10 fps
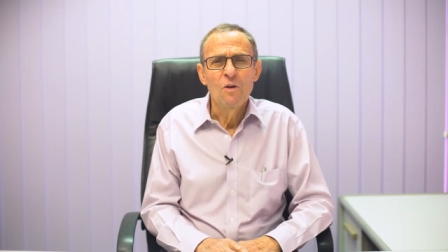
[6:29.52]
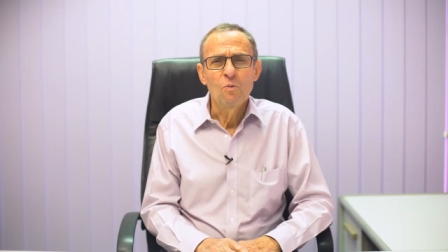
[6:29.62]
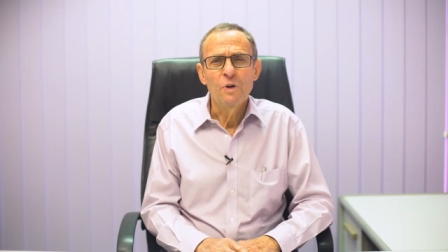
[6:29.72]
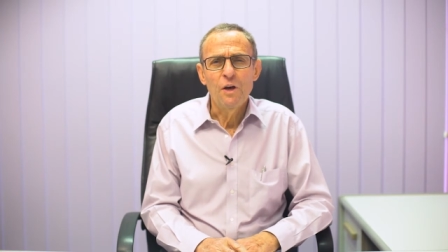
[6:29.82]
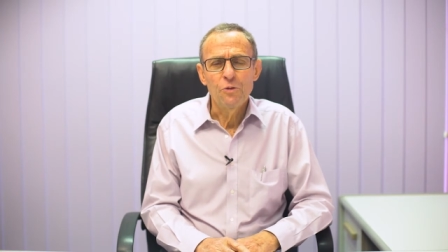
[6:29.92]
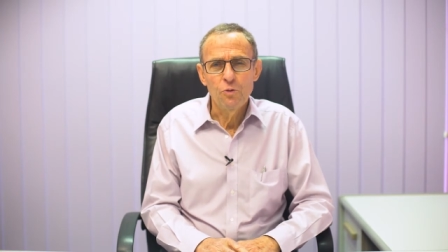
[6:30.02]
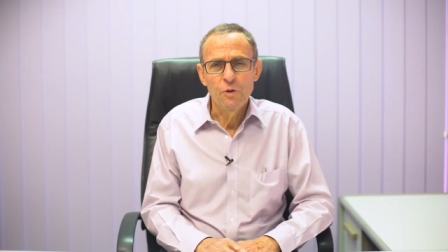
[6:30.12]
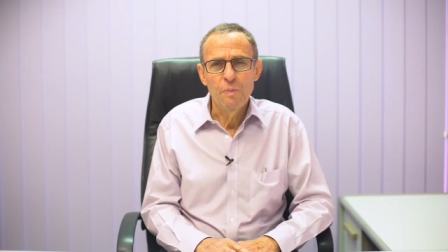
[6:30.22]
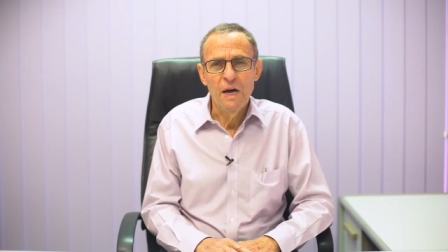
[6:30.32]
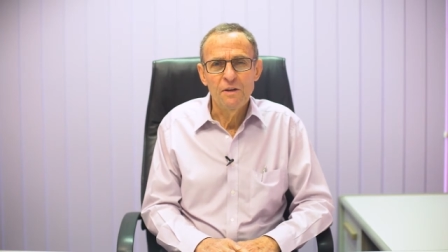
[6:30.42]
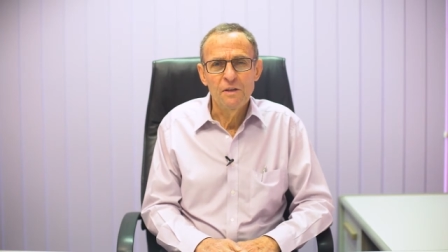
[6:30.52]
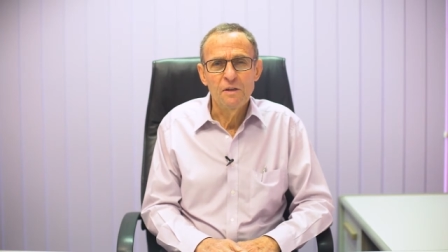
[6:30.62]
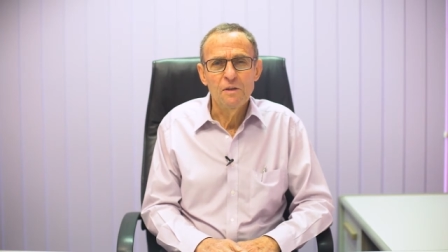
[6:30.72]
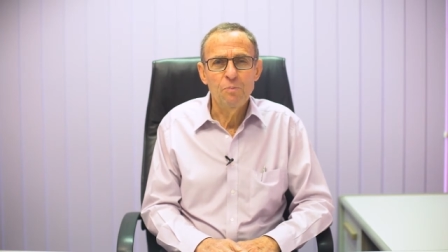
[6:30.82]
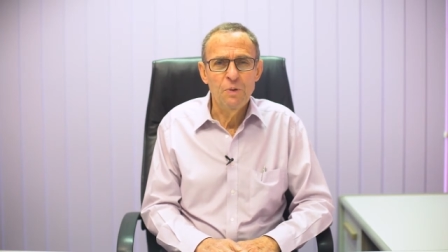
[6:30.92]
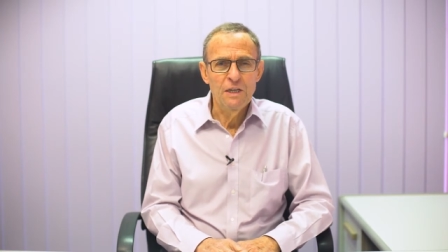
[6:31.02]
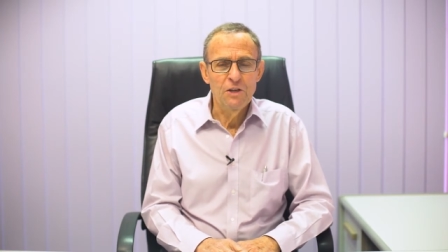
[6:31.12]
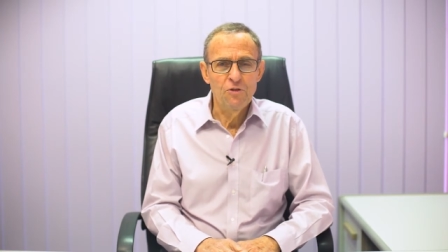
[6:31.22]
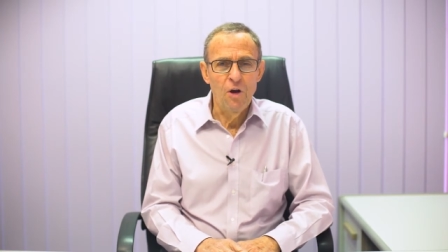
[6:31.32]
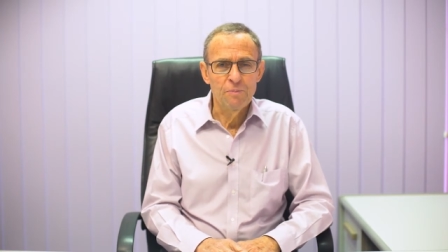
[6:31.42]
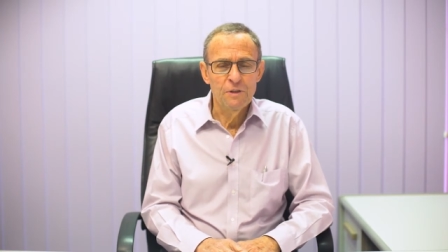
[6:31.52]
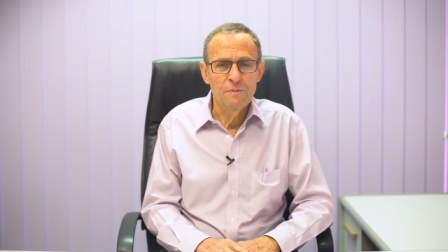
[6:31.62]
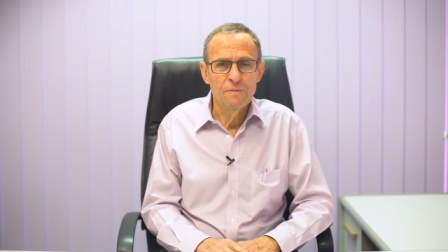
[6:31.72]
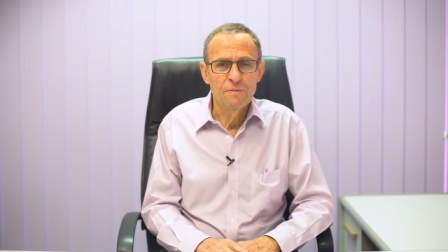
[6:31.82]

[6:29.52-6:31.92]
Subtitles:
When I thought about it, the penny dropped.